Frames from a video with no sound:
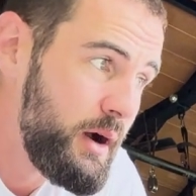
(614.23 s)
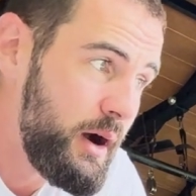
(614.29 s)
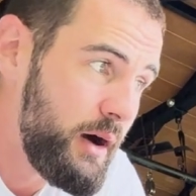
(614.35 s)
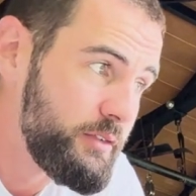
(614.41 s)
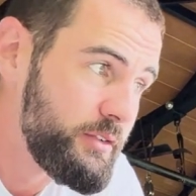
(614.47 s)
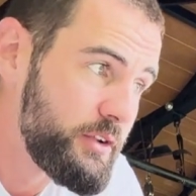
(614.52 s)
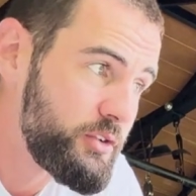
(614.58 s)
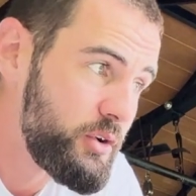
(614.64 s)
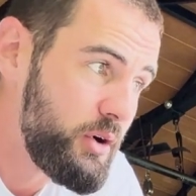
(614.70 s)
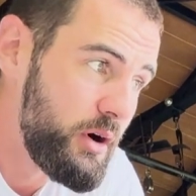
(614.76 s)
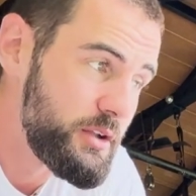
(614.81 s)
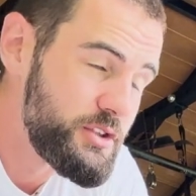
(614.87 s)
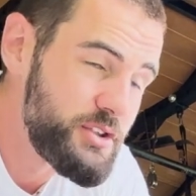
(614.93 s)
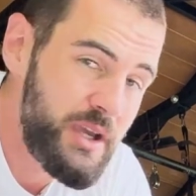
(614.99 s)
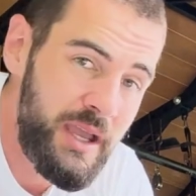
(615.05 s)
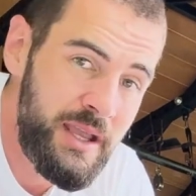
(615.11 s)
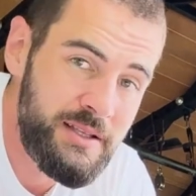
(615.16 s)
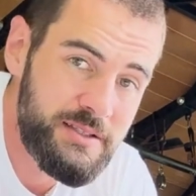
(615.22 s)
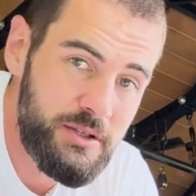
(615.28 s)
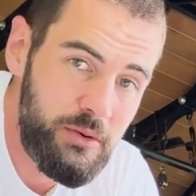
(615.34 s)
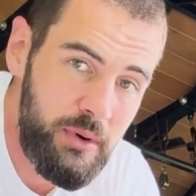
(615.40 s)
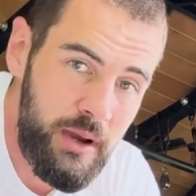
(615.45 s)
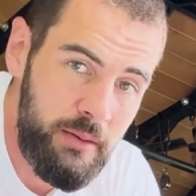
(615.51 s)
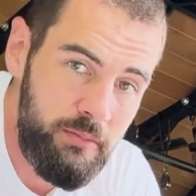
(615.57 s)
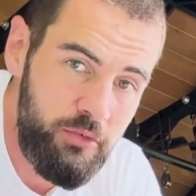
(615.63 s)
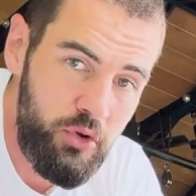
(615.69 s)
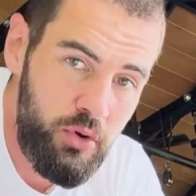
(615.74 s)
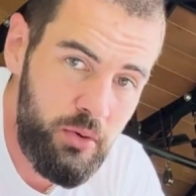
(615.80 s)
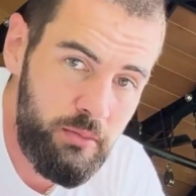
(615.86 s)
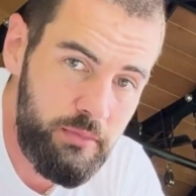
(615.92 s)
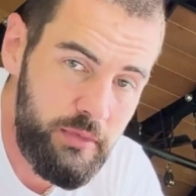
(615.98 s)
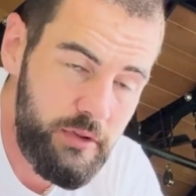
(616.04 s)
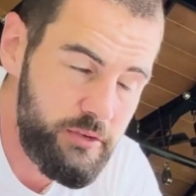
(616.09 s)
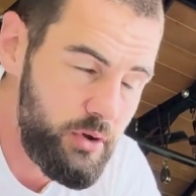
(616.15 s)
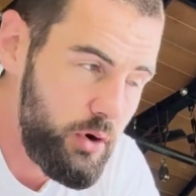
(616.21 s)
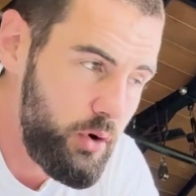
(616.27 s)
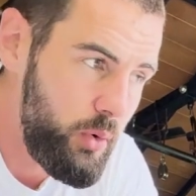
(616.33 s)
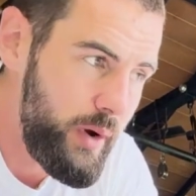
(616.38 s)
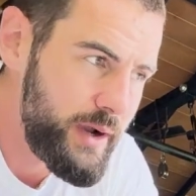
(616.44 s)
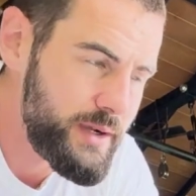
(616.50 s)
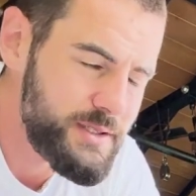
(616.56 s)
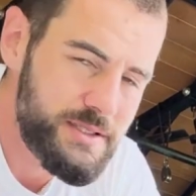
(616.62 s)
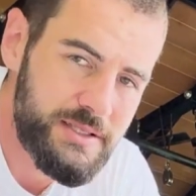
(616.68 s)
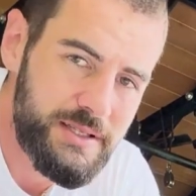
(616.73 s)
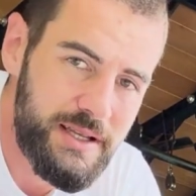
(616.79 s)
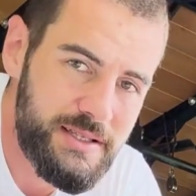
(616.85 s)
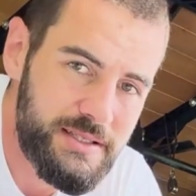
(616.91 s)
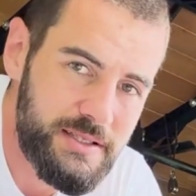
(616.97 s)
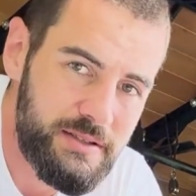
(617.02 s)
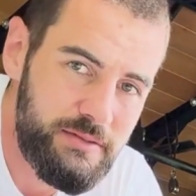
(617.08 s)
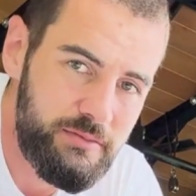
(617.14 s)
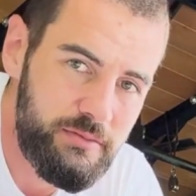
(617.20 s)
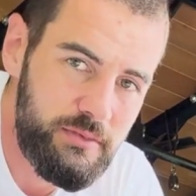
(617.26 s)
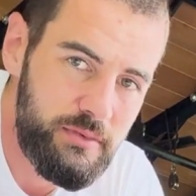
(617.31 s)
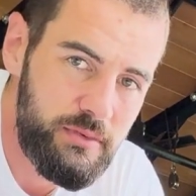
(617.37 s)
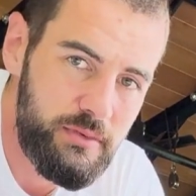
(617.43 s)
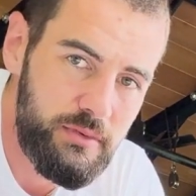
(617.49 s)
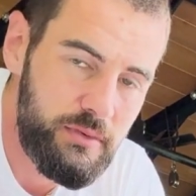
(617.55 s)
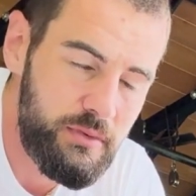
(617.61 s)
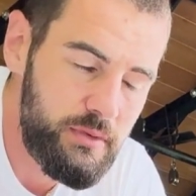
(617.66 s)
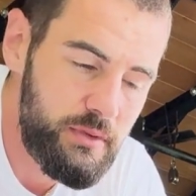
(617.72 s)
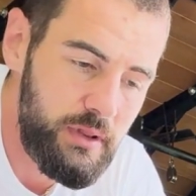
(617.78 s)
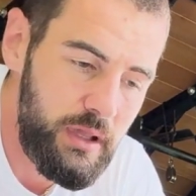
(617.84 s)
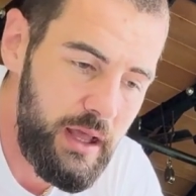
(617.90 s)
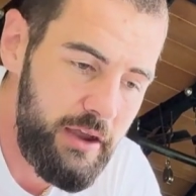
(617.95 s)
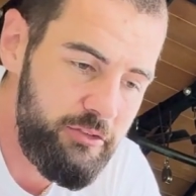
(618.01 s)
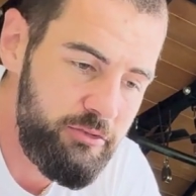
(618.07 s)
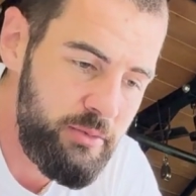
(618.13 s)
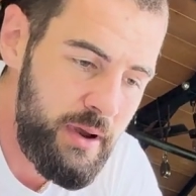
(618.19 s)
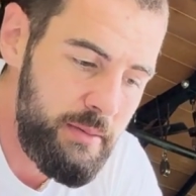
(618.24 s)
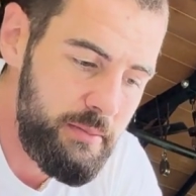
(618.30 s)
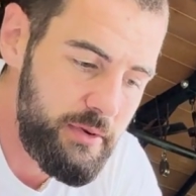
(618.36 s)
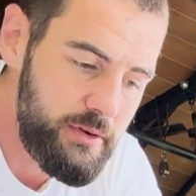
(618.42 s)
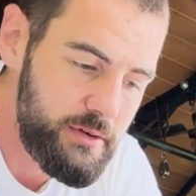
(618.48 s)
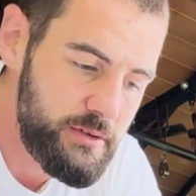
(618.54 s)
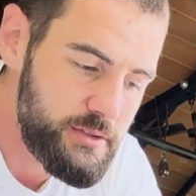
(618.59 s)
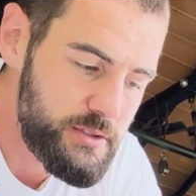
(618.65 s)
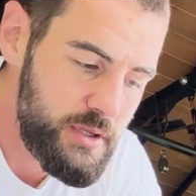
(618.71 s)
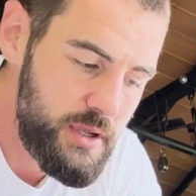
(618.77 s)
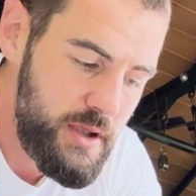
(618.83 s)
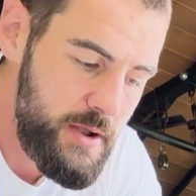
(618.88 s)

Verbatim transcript: I've just got to change the way I'm viewing this whole exercise life, man, because